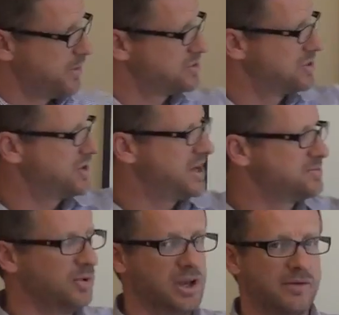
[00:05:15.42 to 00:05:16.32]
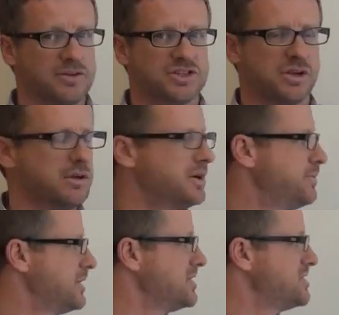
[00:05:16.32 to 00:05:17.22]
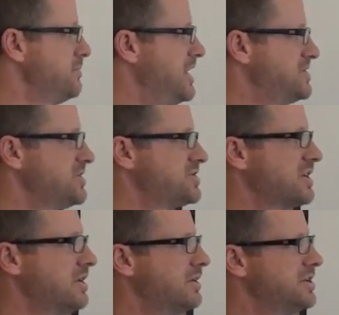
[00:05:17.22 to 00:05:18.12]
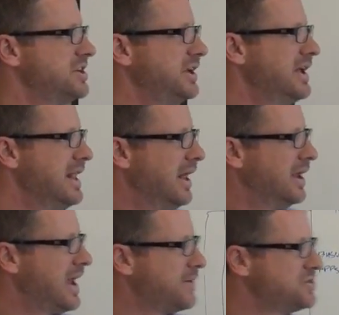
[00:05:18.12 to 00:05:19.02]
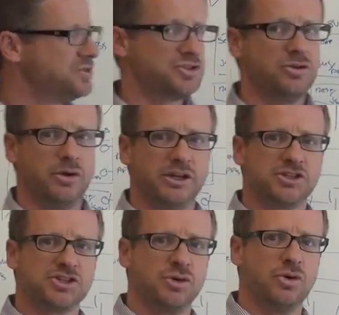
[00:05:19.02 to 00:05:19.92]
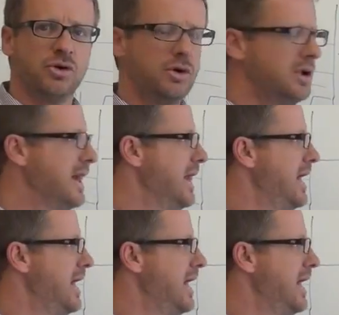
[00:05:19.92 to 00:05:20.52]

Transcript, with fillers: opposed to transport level security because the message security allows you to ensure